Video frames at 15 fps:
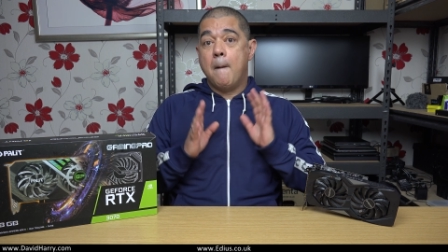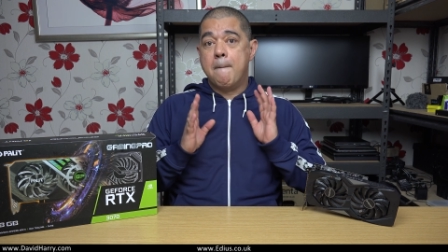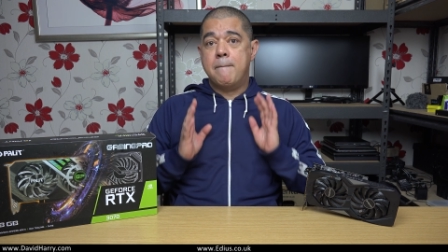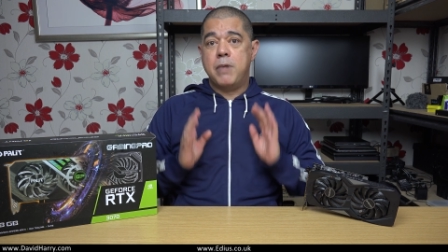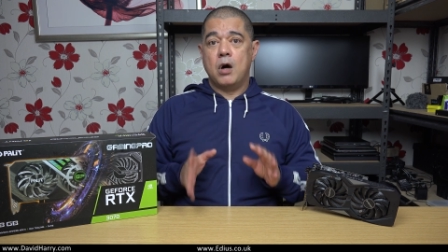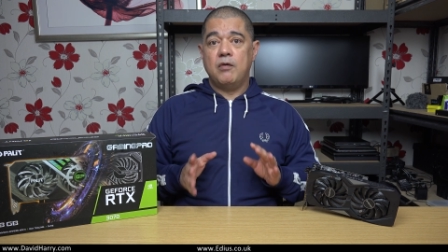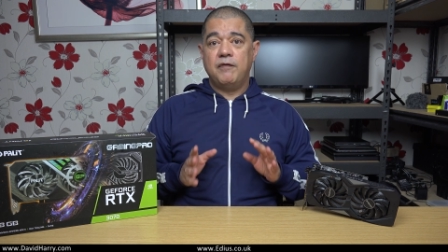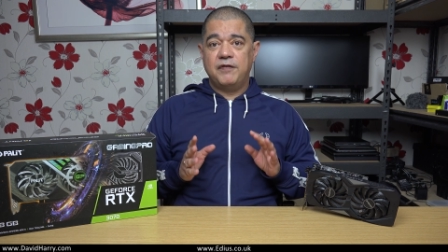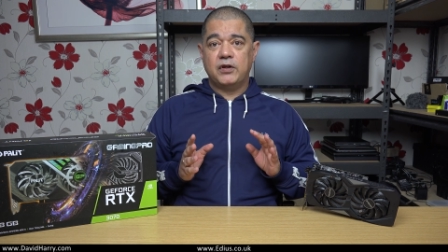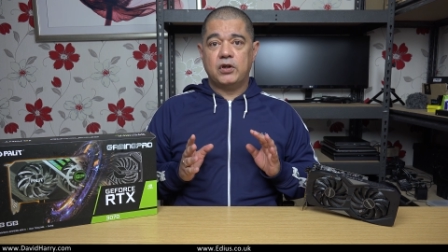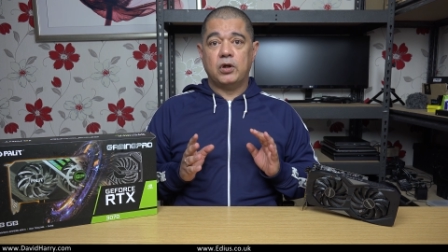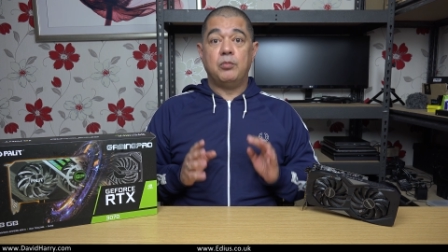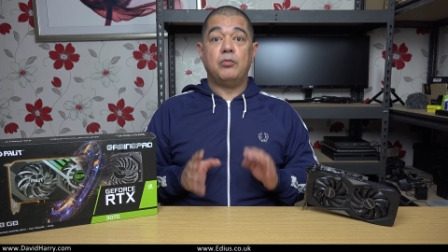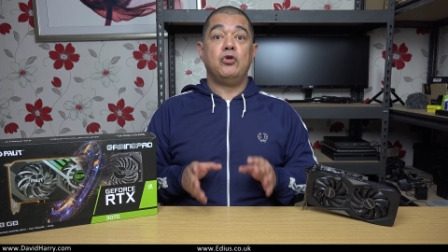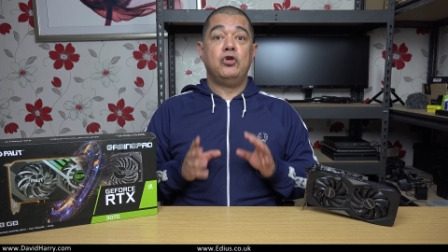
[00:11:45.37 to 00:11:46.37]
both of
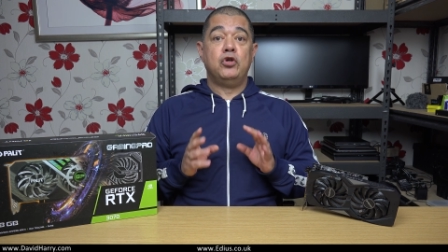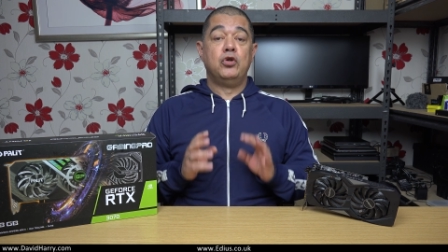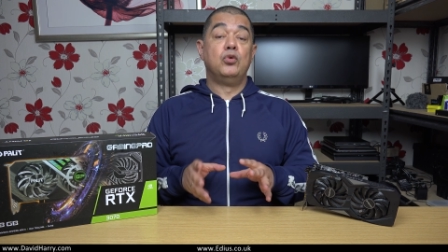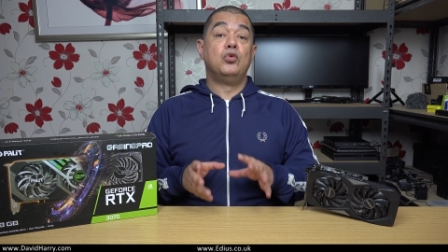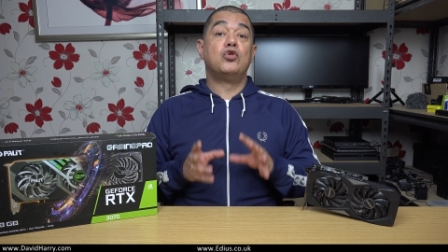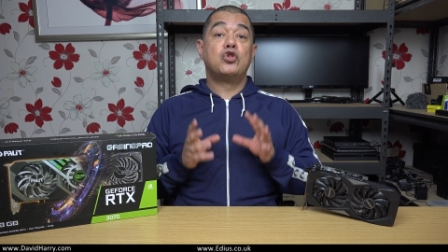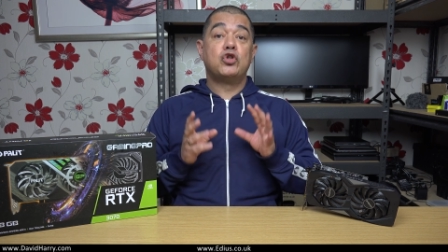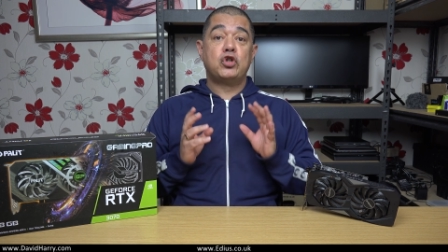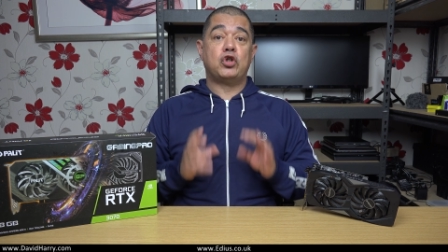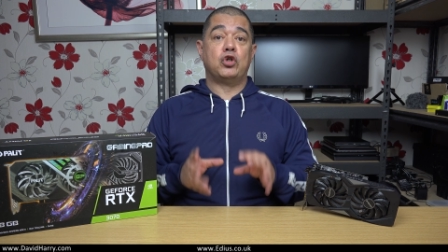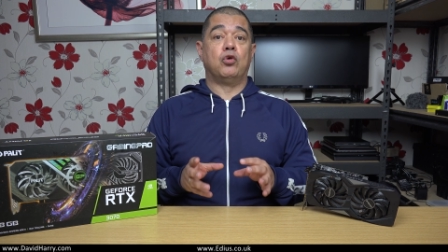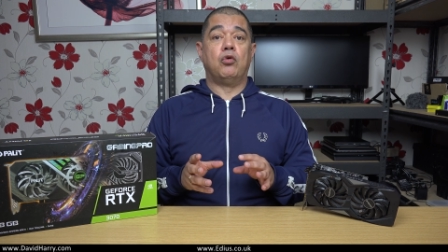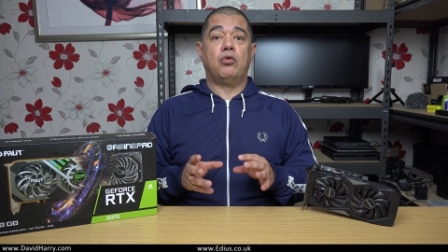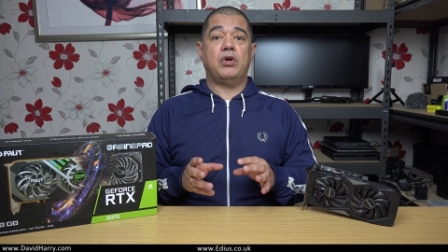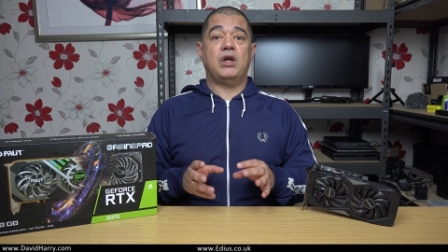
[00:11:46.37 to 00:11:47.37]
them use
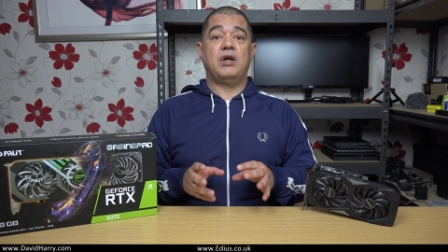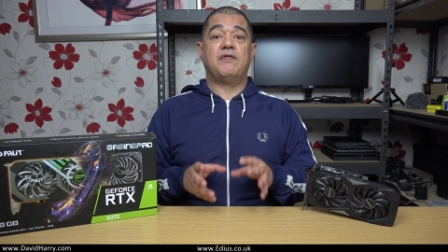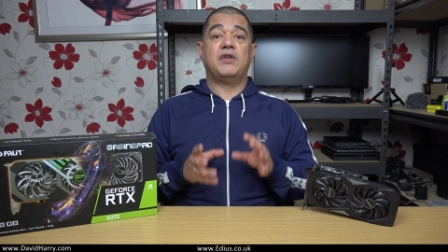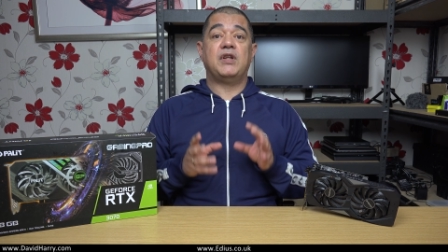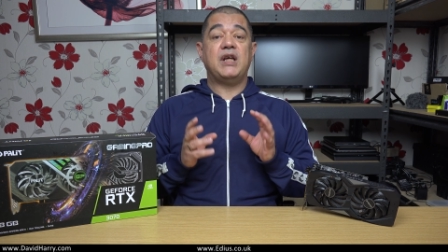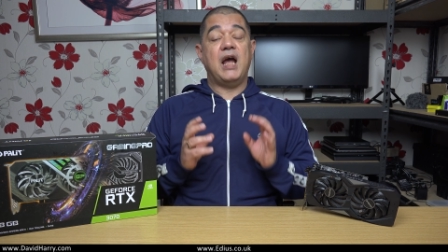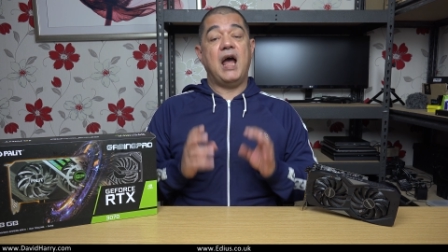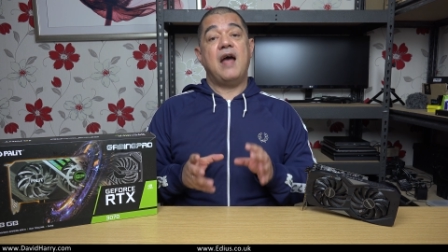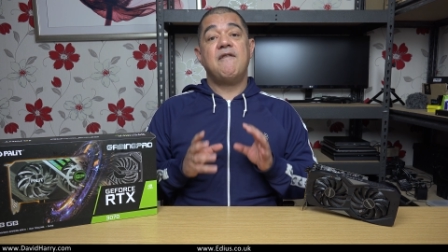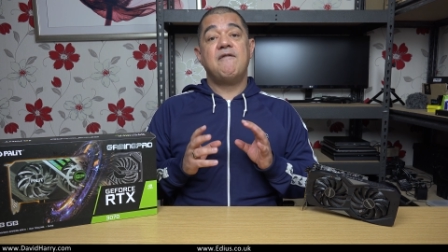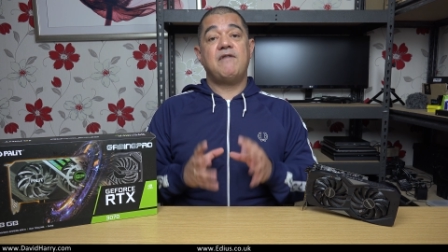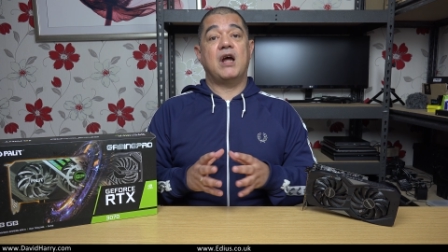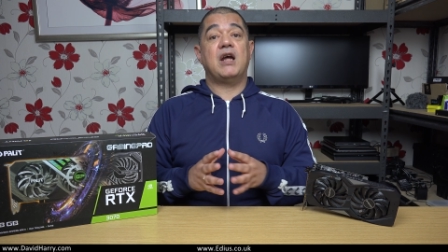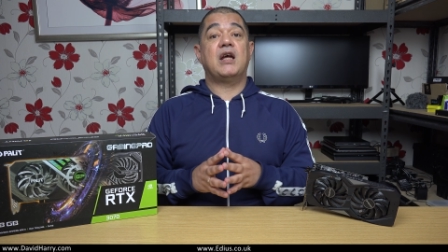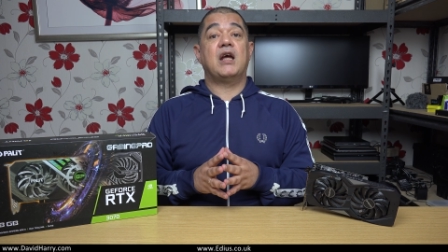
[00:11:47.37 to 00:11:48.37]
Turing for the
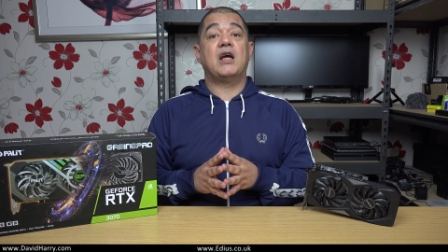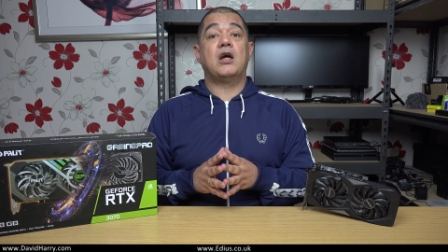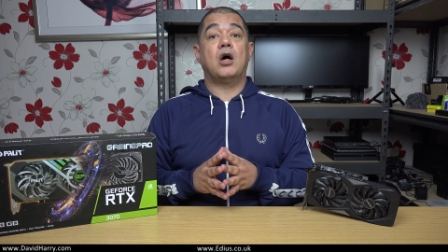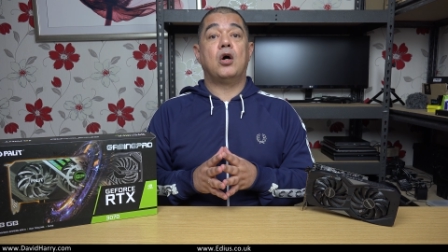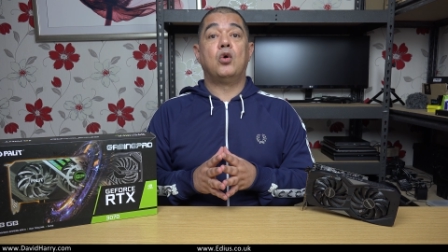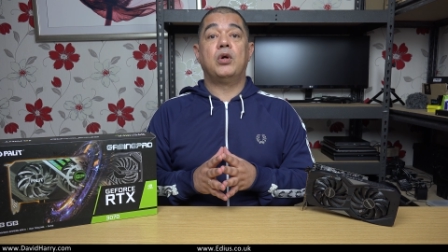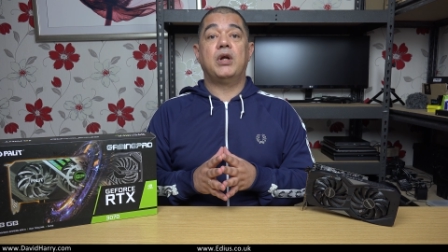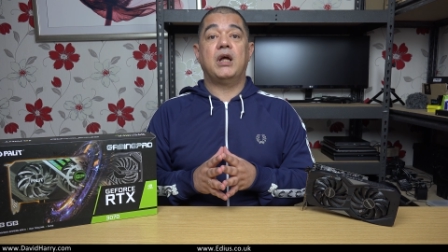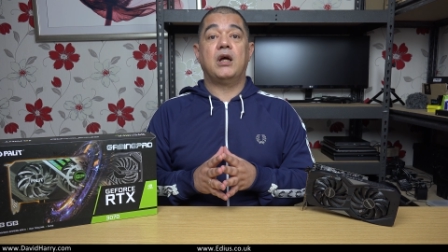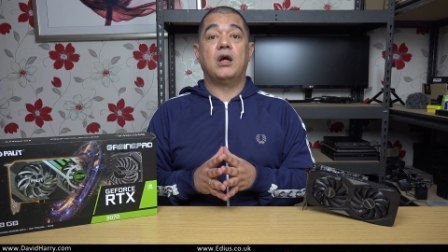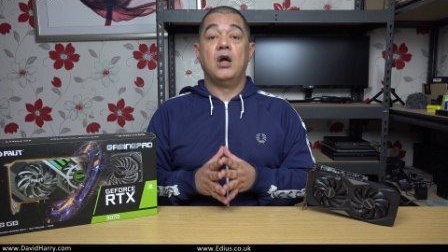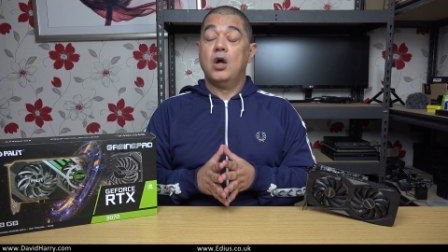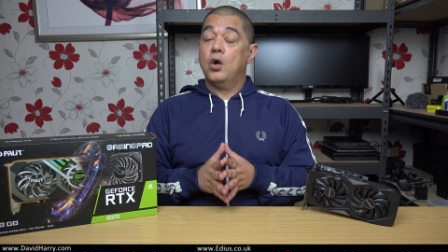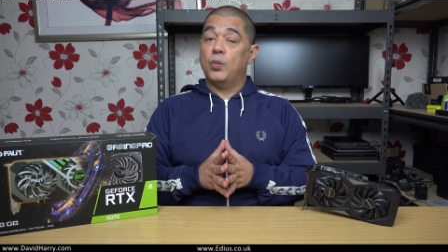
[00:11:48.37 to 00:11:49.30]
NVENC encoding,